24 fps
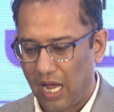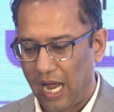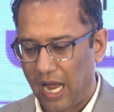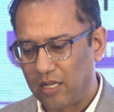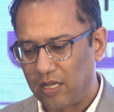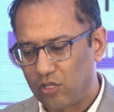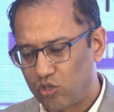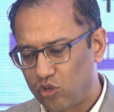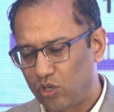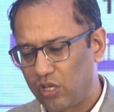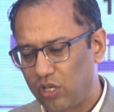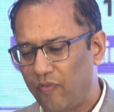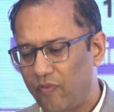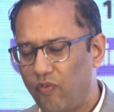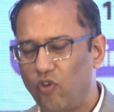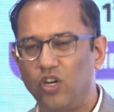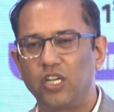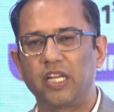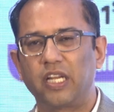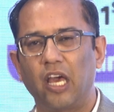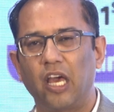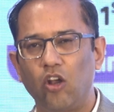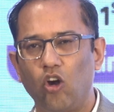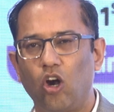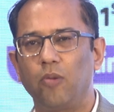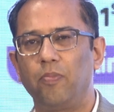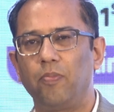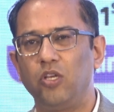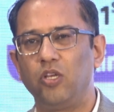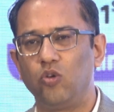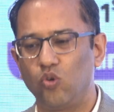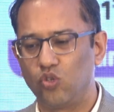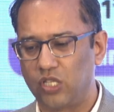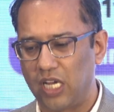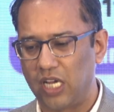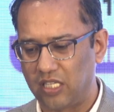And so therefore it cannot be
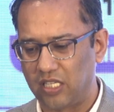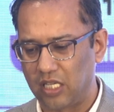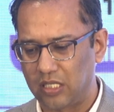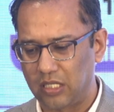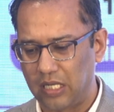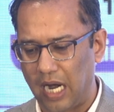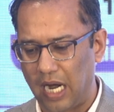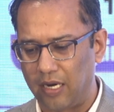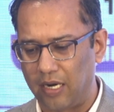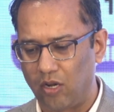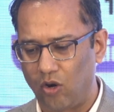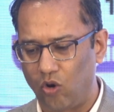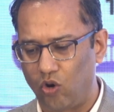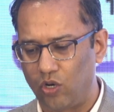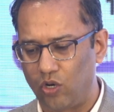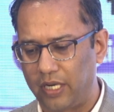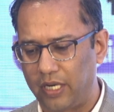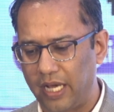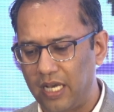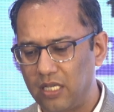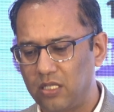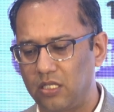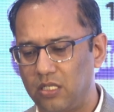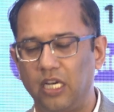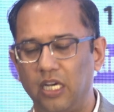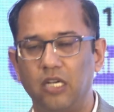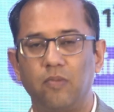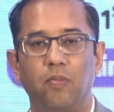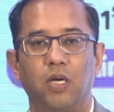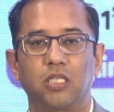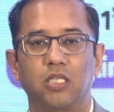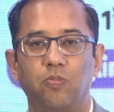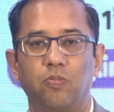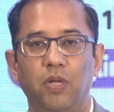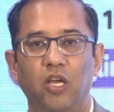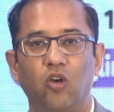used as a standalone test. It
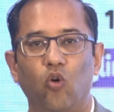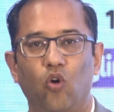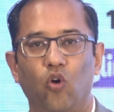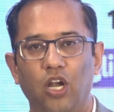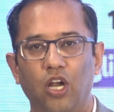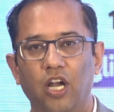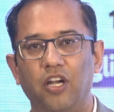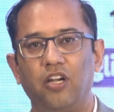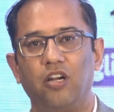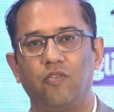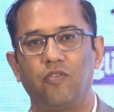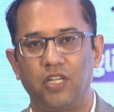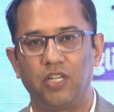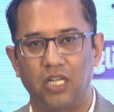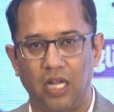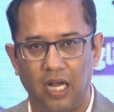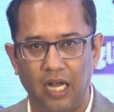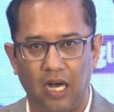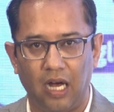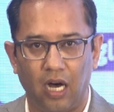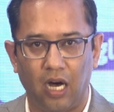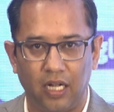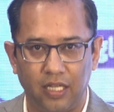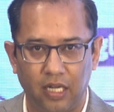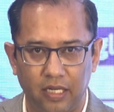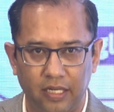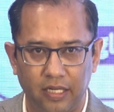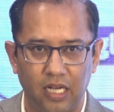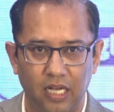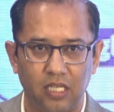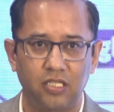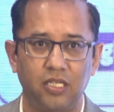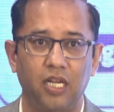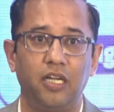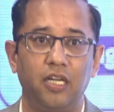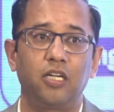must be correlated with other
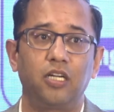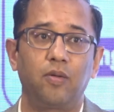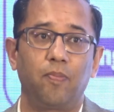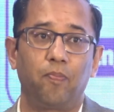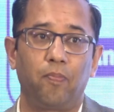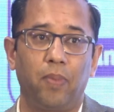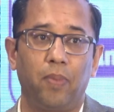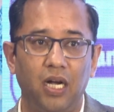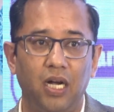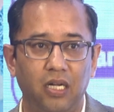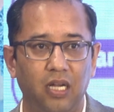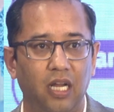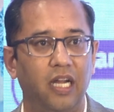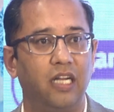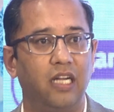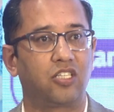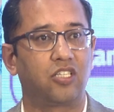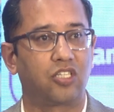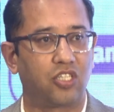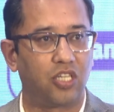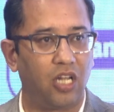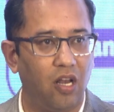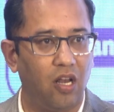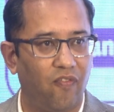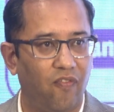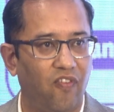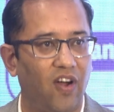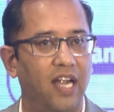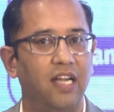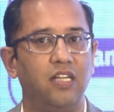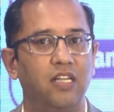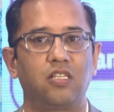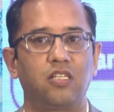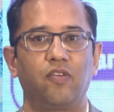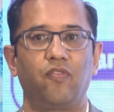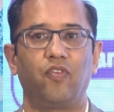tests, but it still
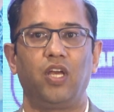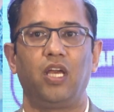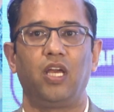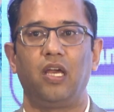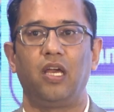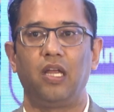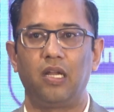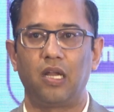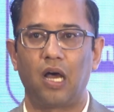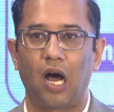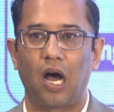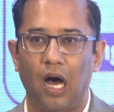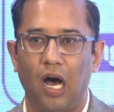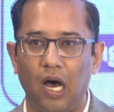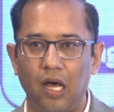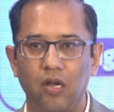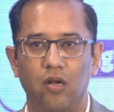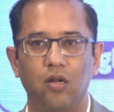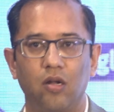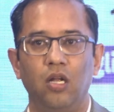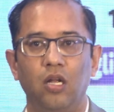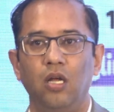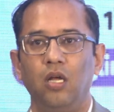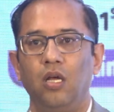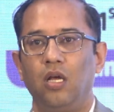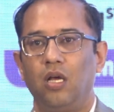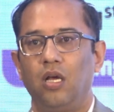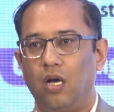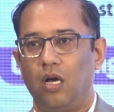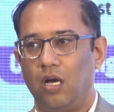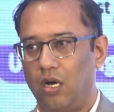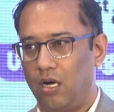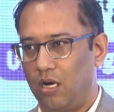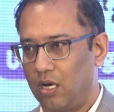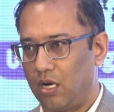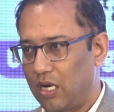finds a way in our
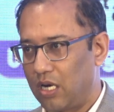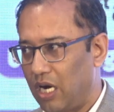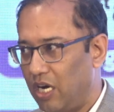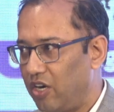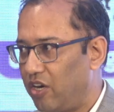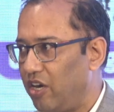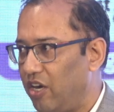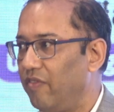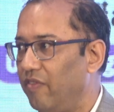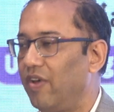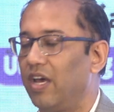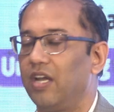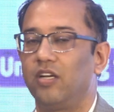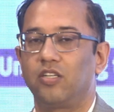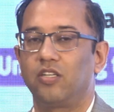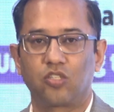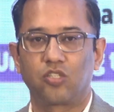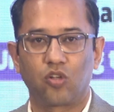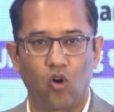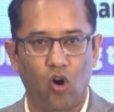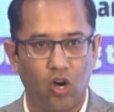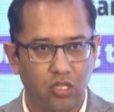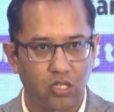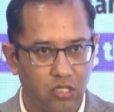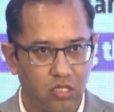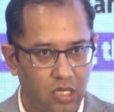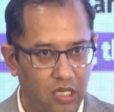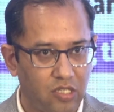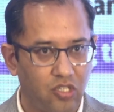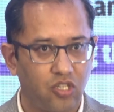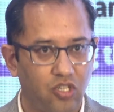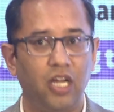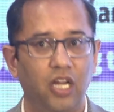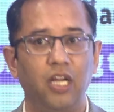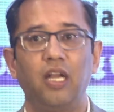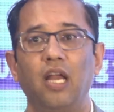country where it's cost
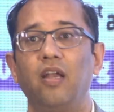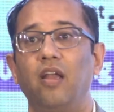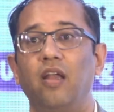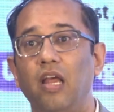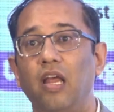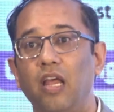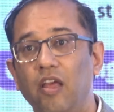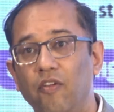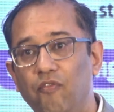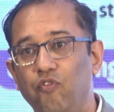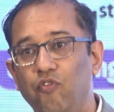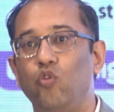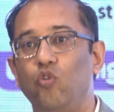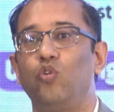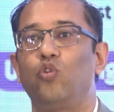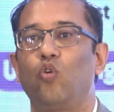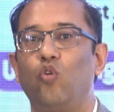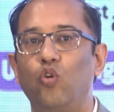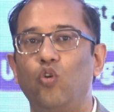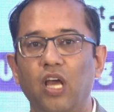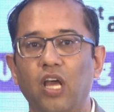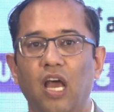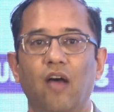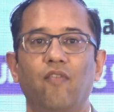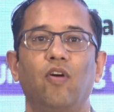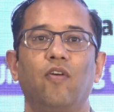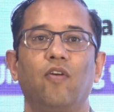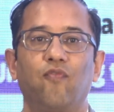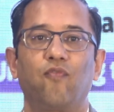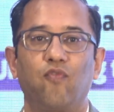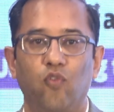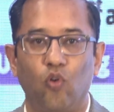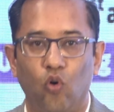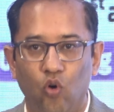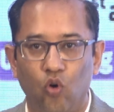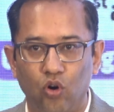constrained, and if you don't have a
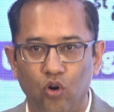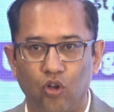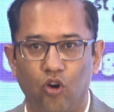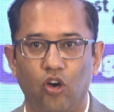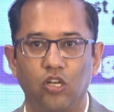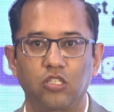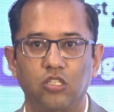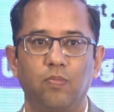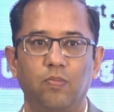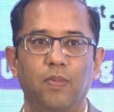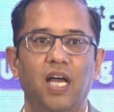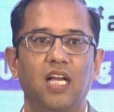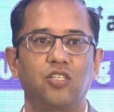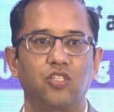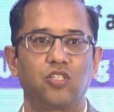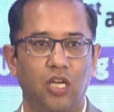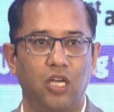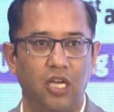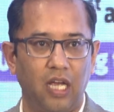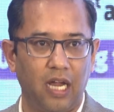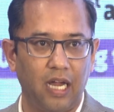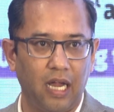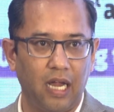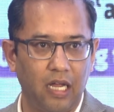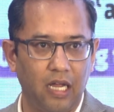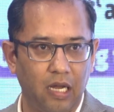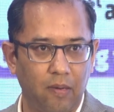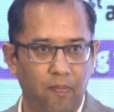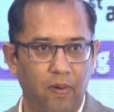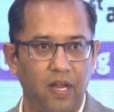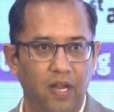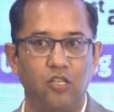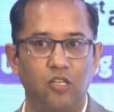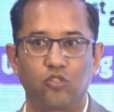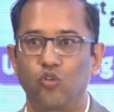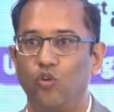flow crossmatch in
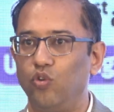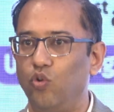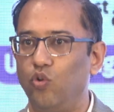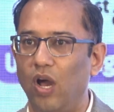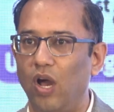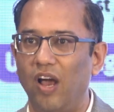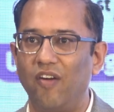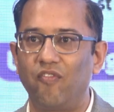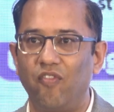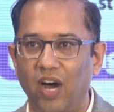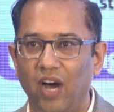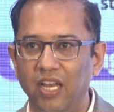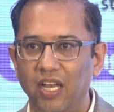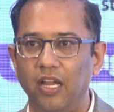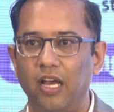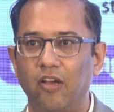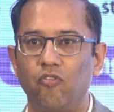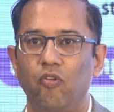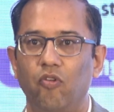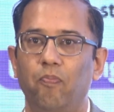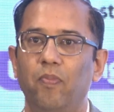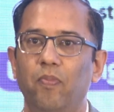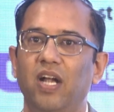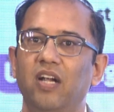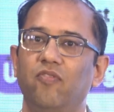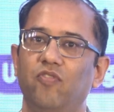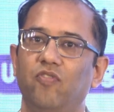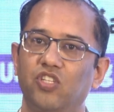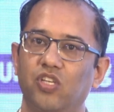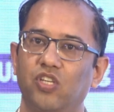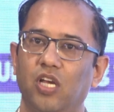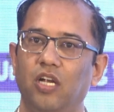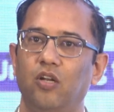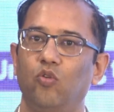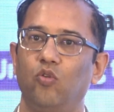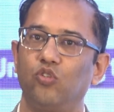place. So you have one equipment
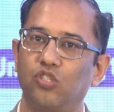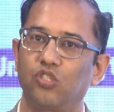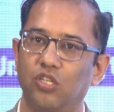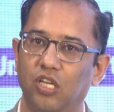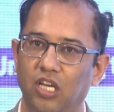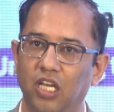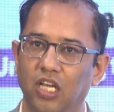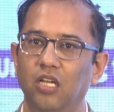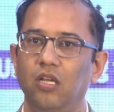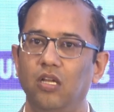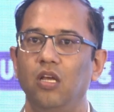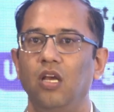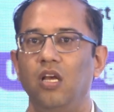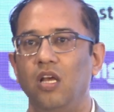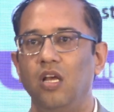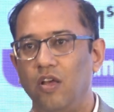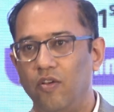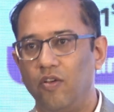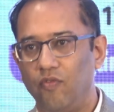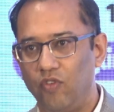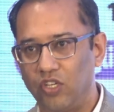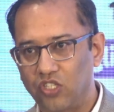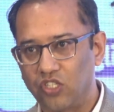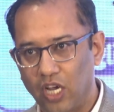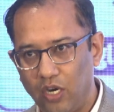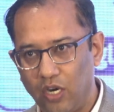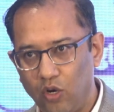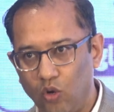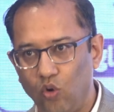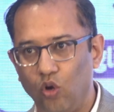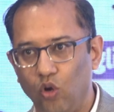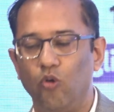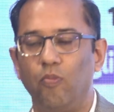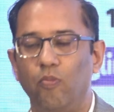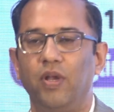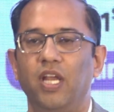which can do screen, which can
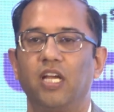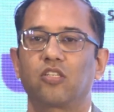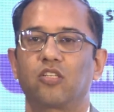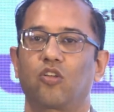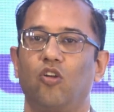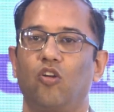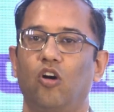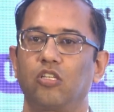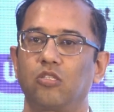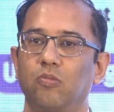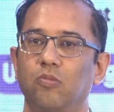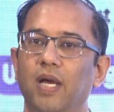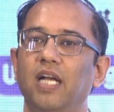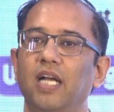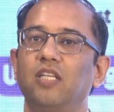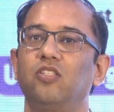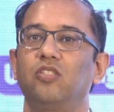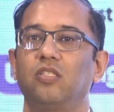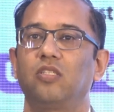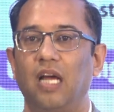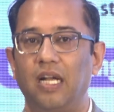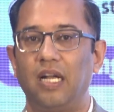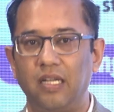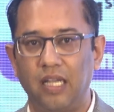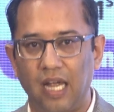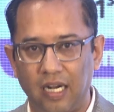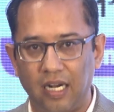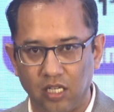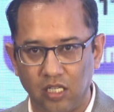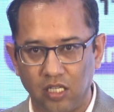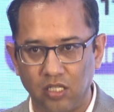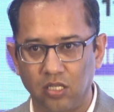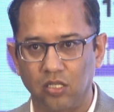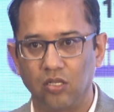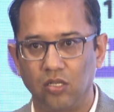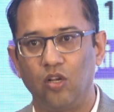do Luminex crossmatch, and that
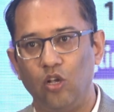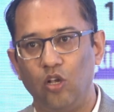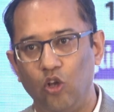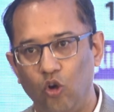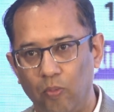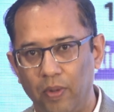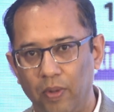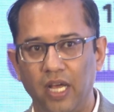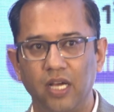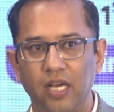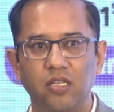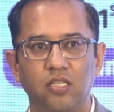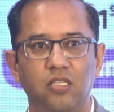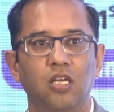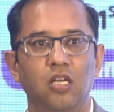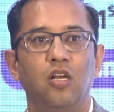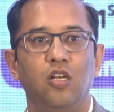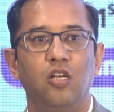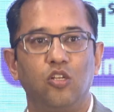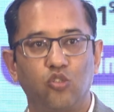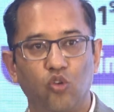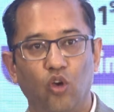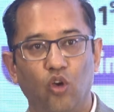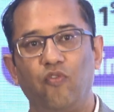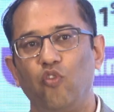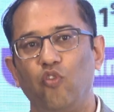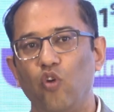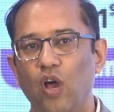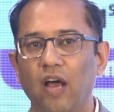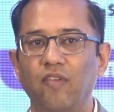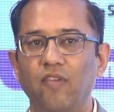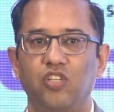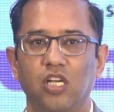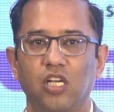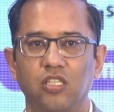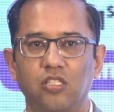is Luminex. So if you
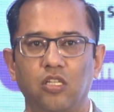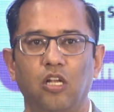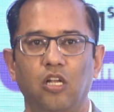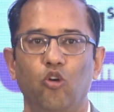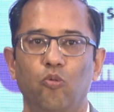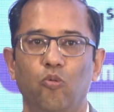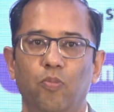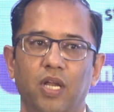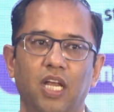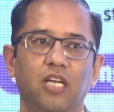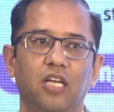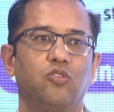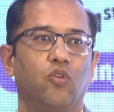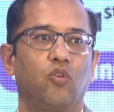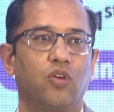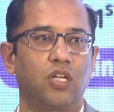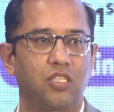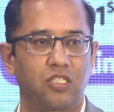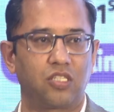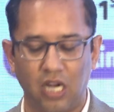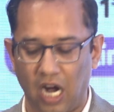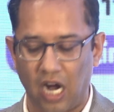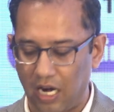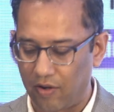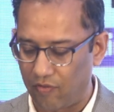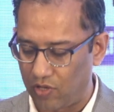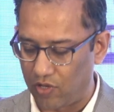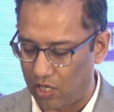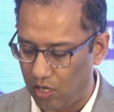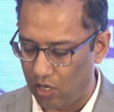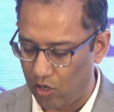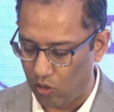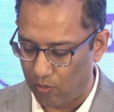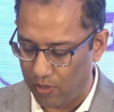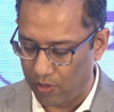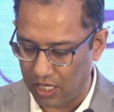have just the Luminex, you can start with
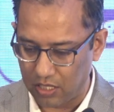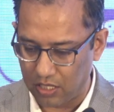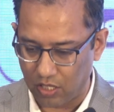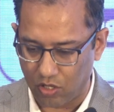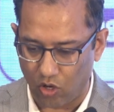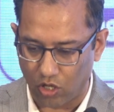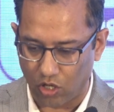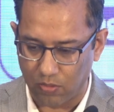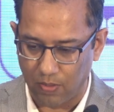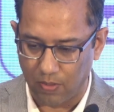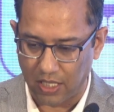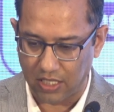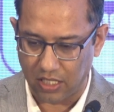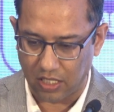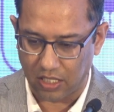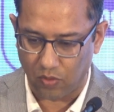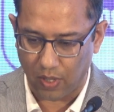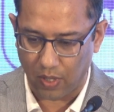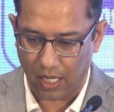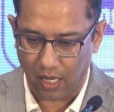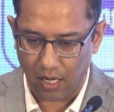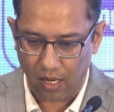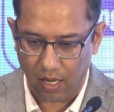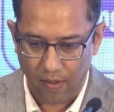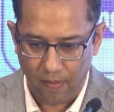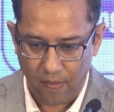the Luminex crossmatch as well.